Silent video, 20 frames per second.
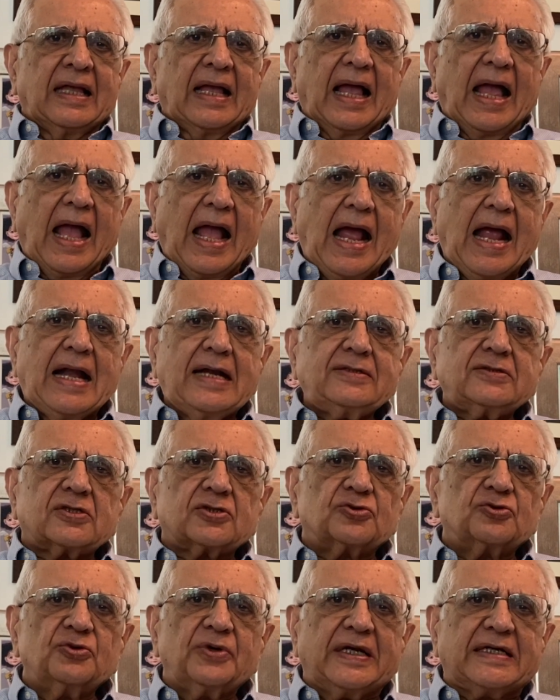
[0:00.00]
and
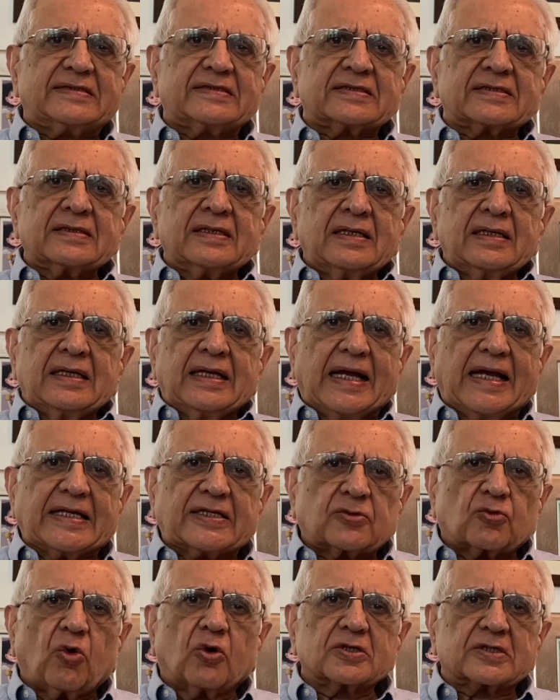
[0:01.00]
through its
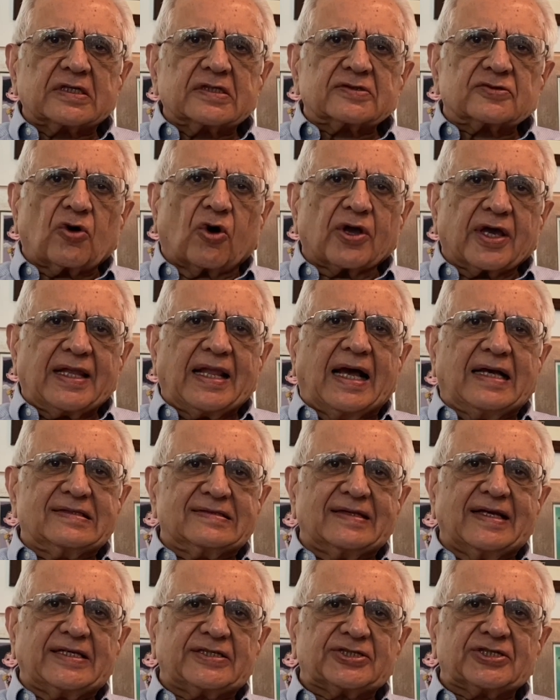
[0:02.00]
headquarters
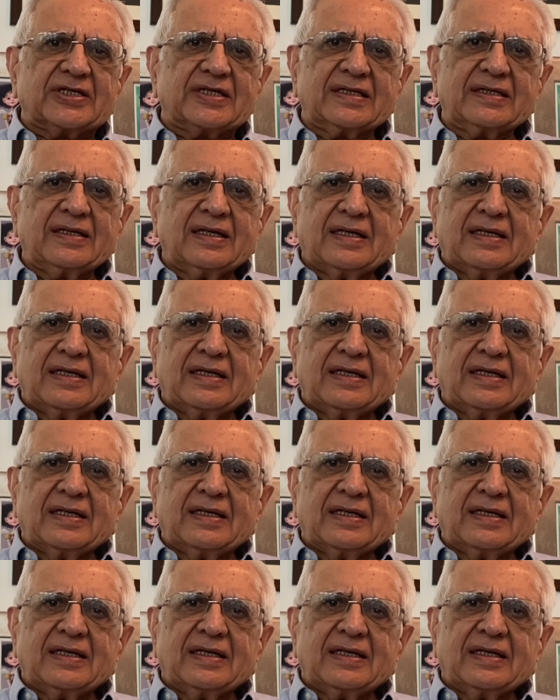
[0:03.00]
organization,